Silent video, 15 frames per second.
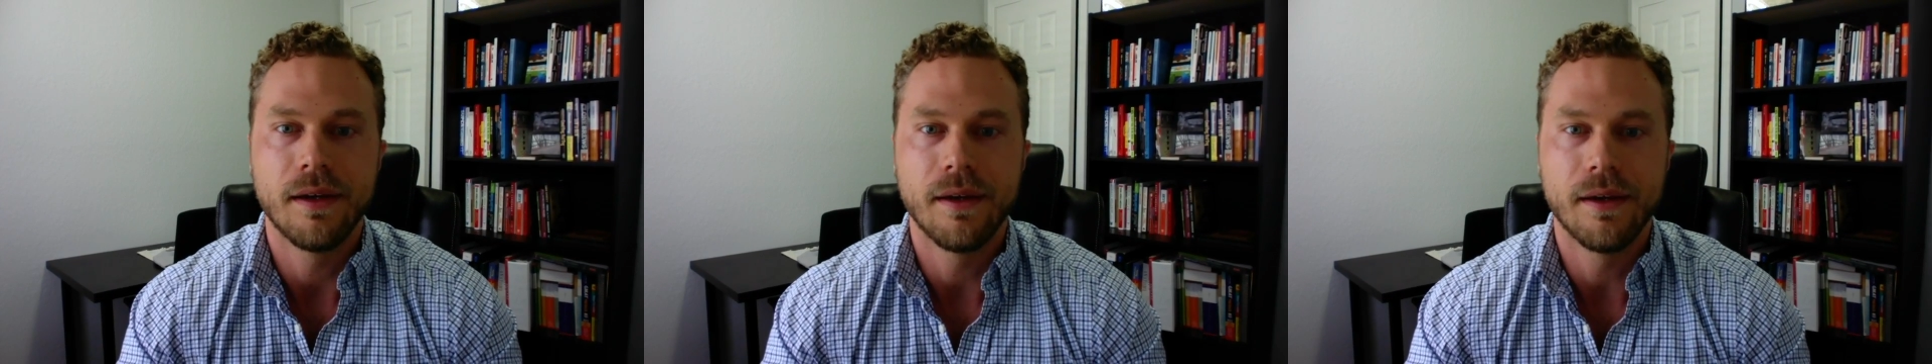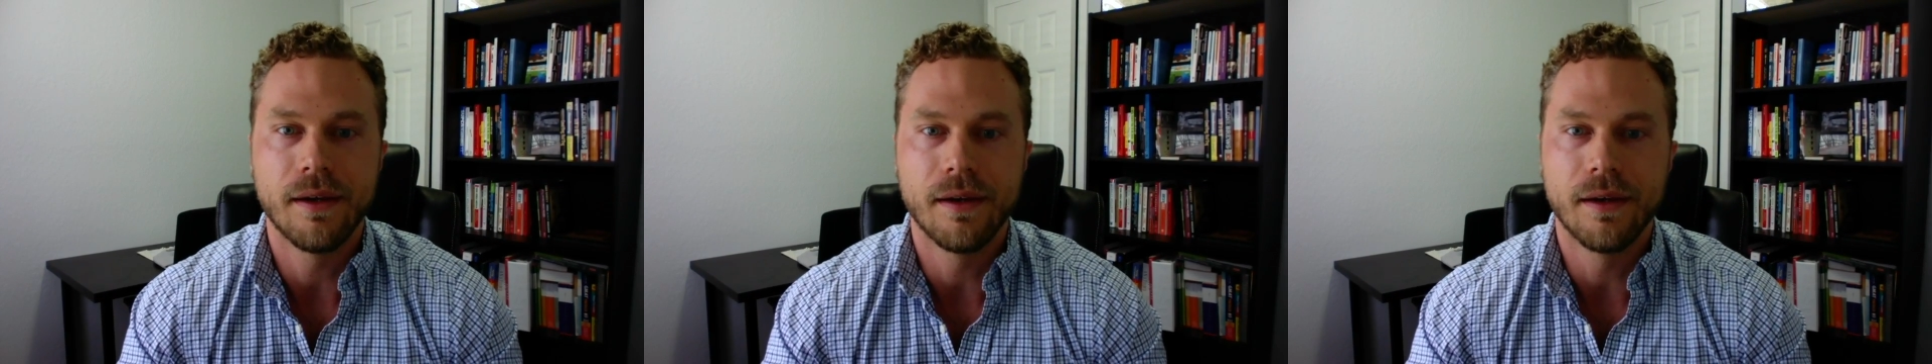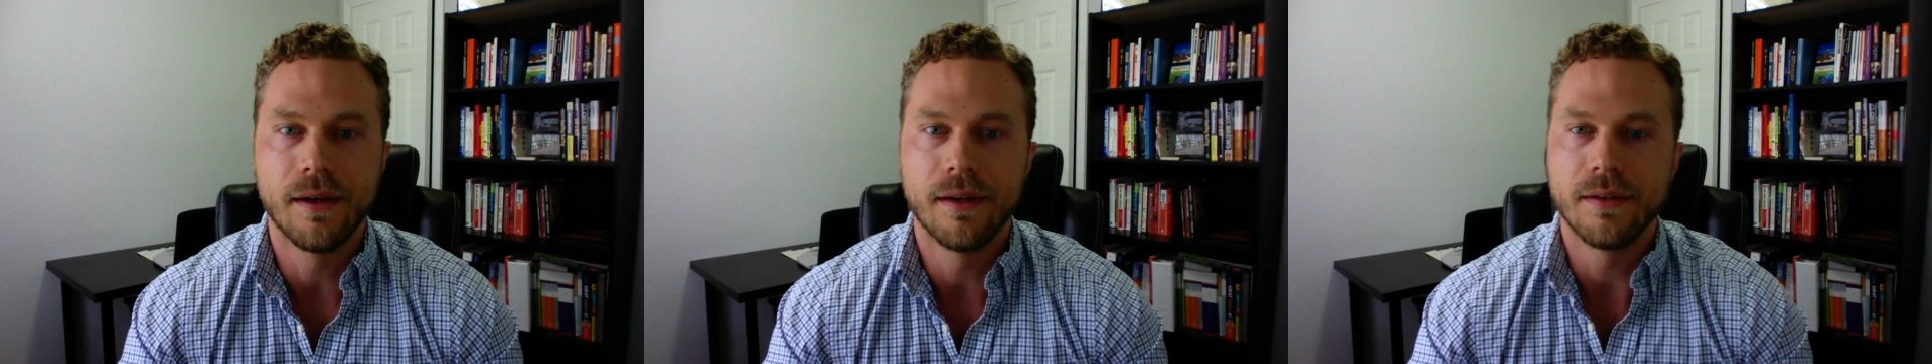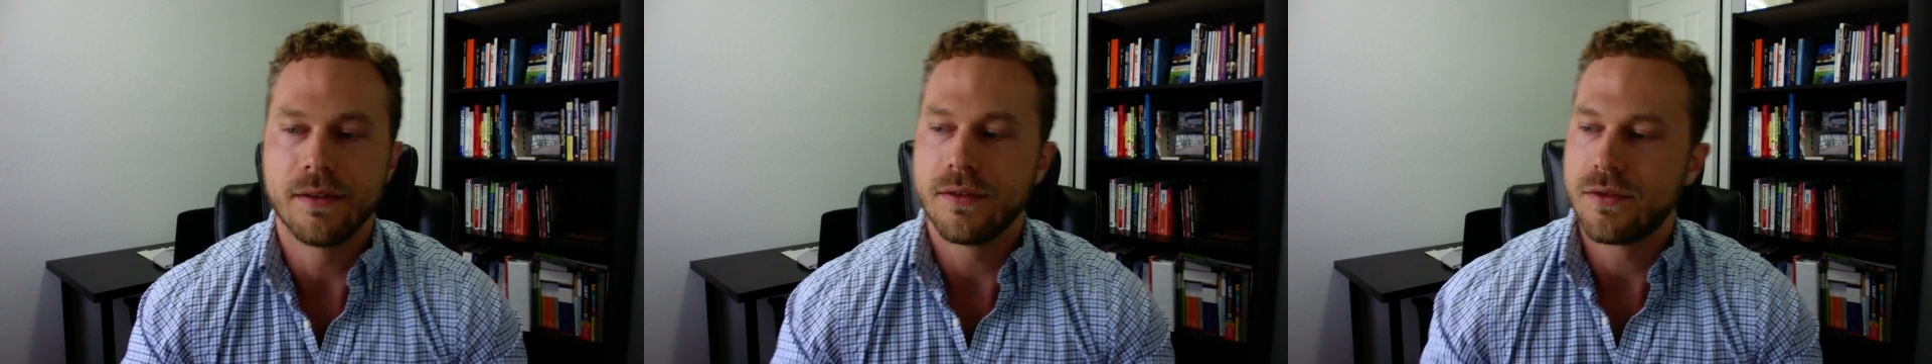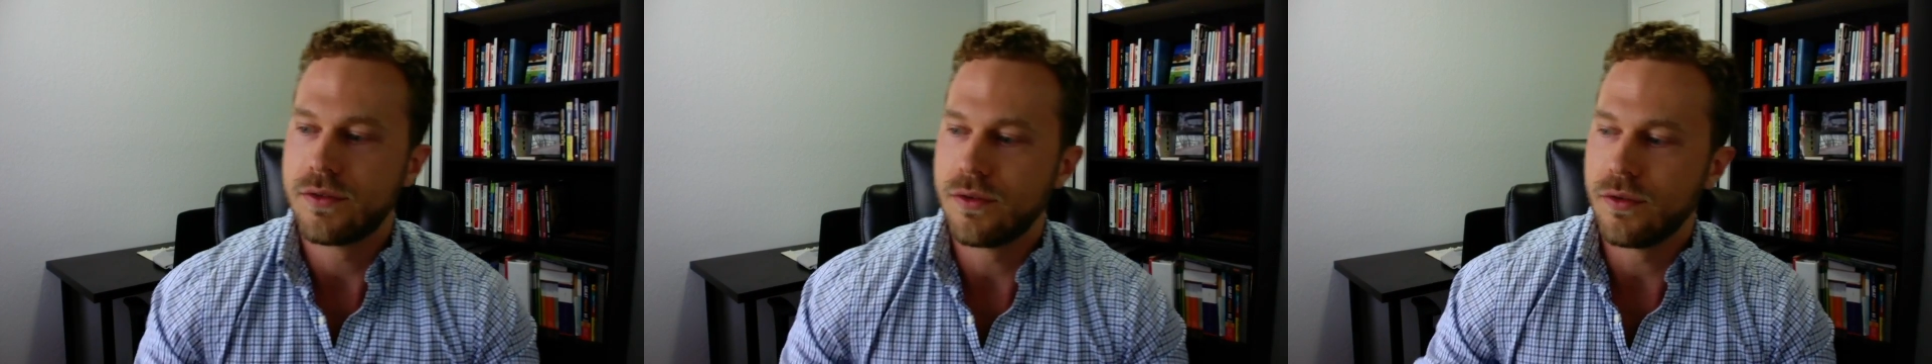
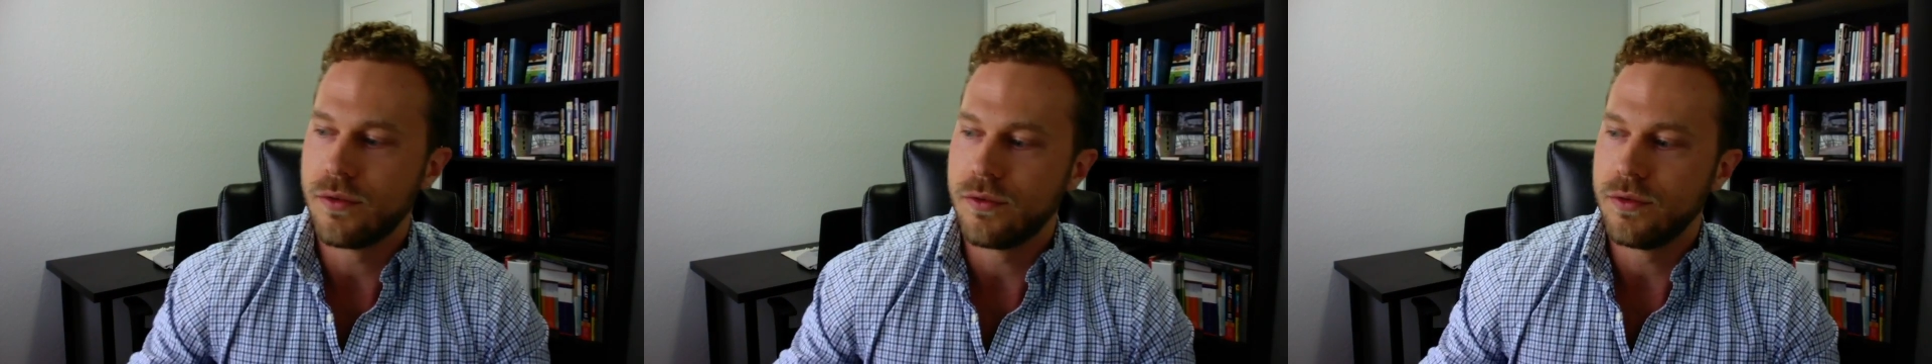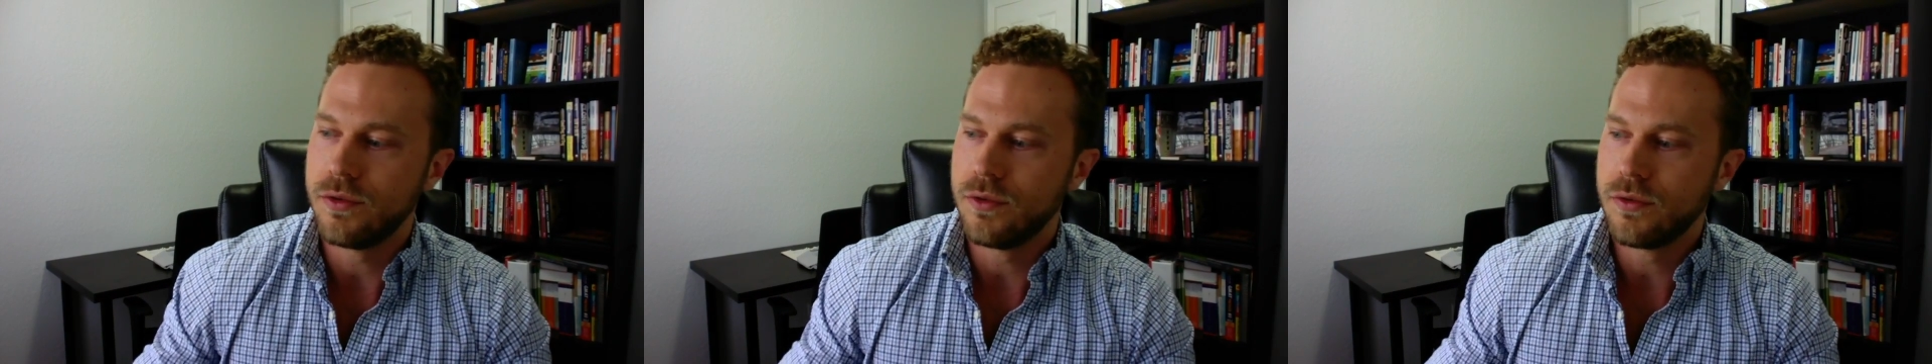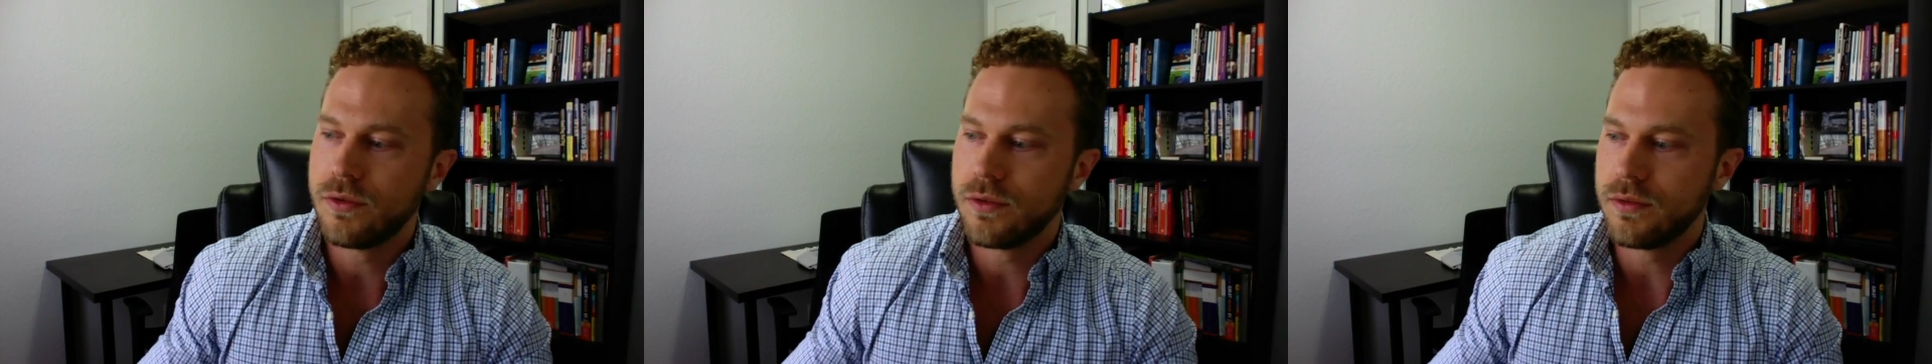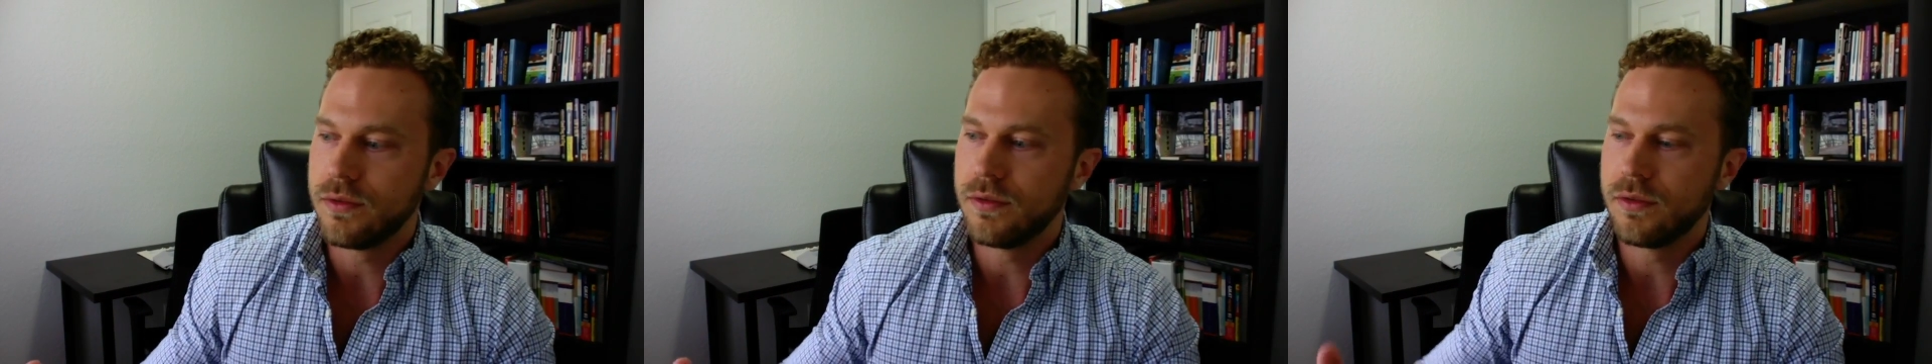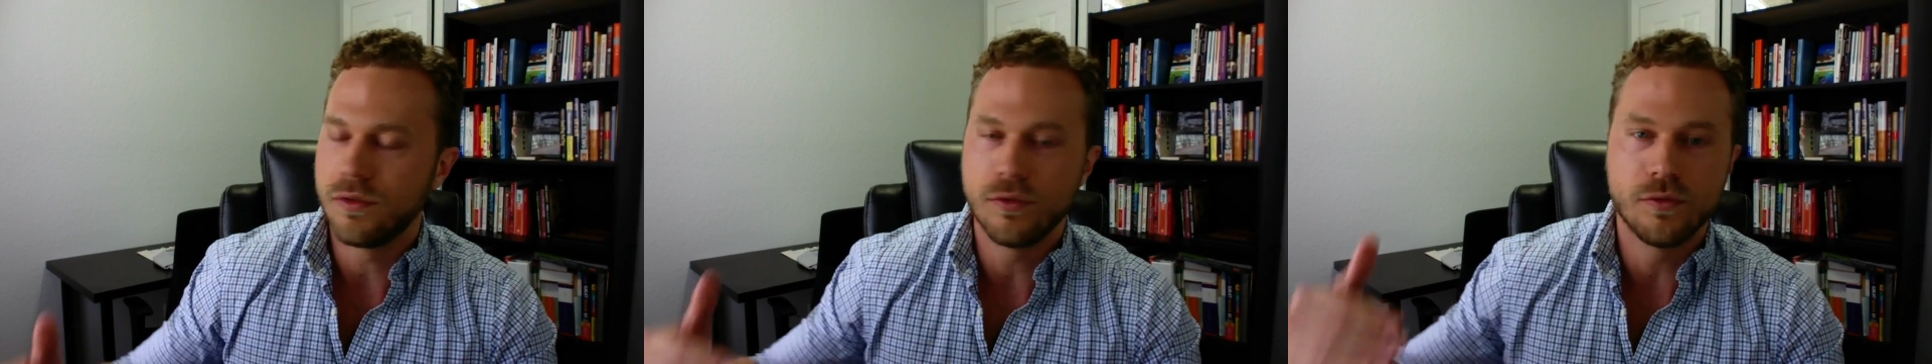And so you
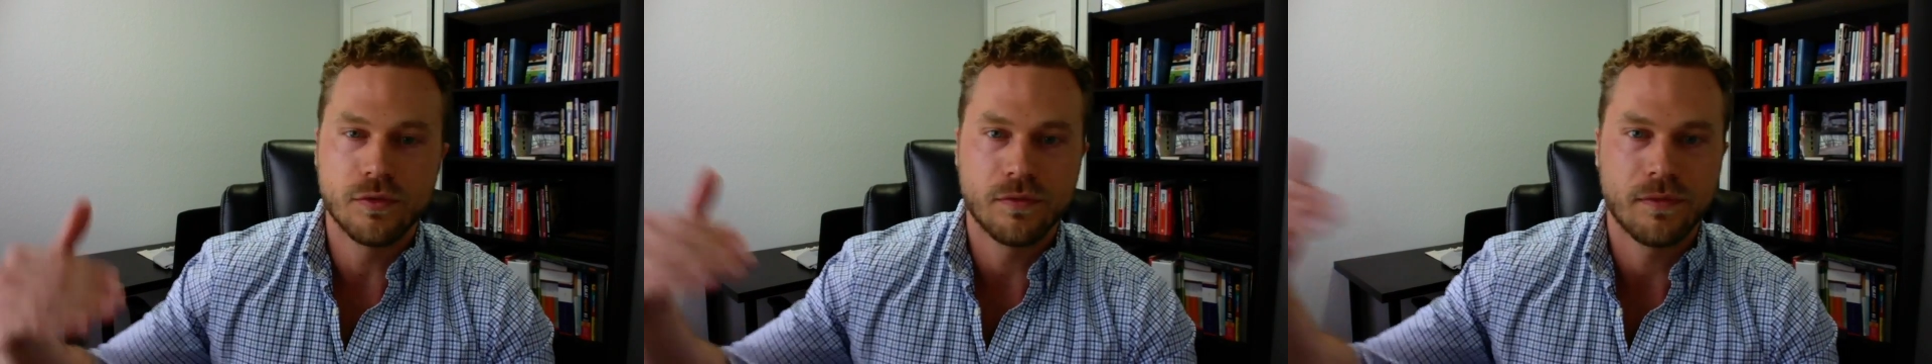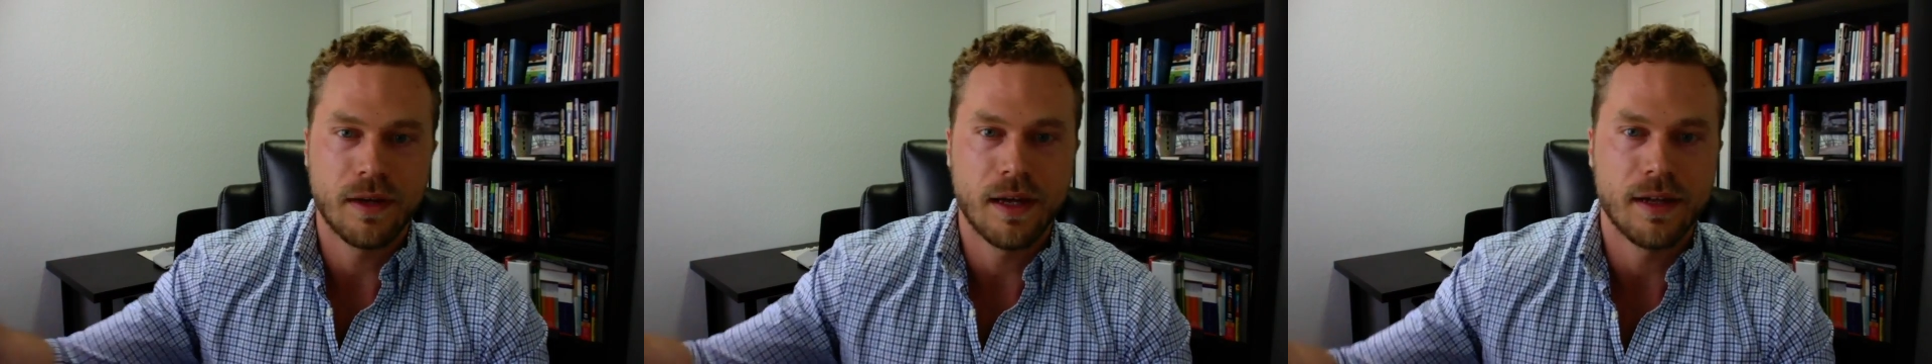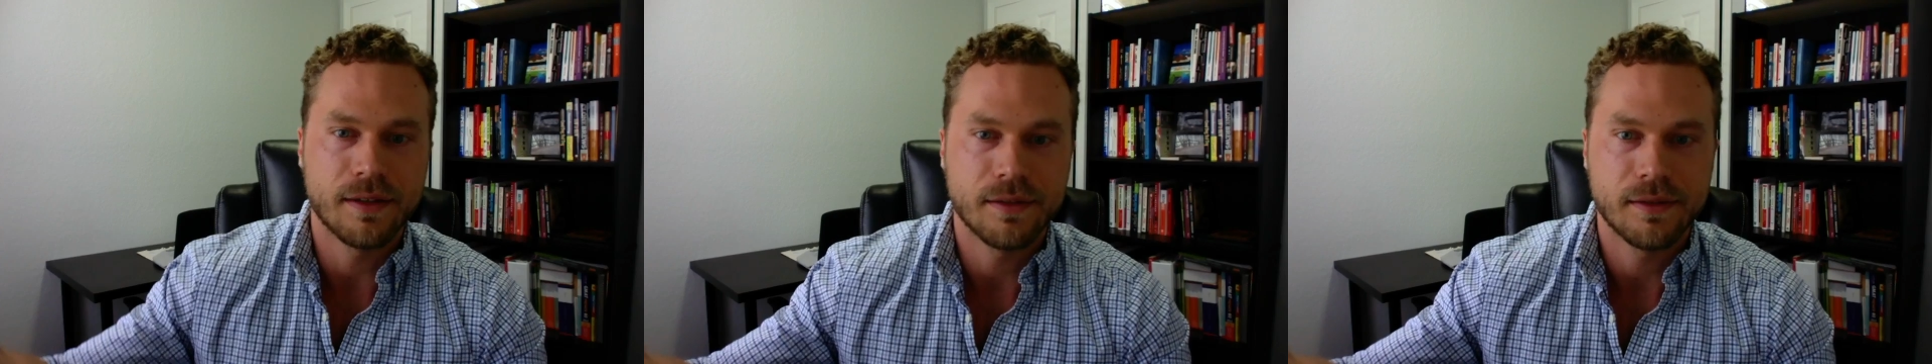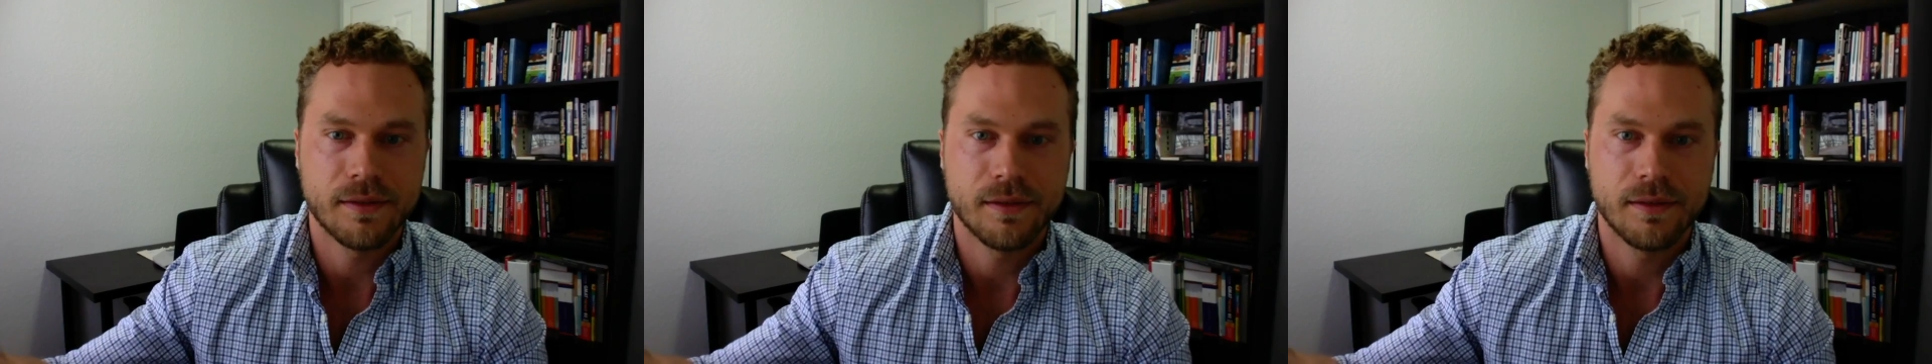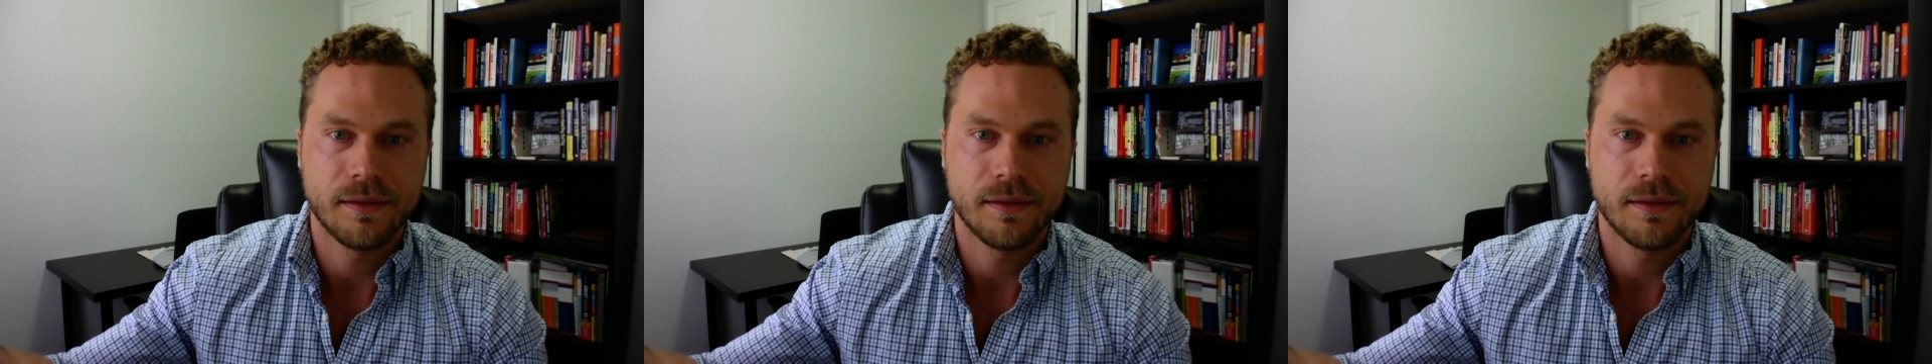could lose fat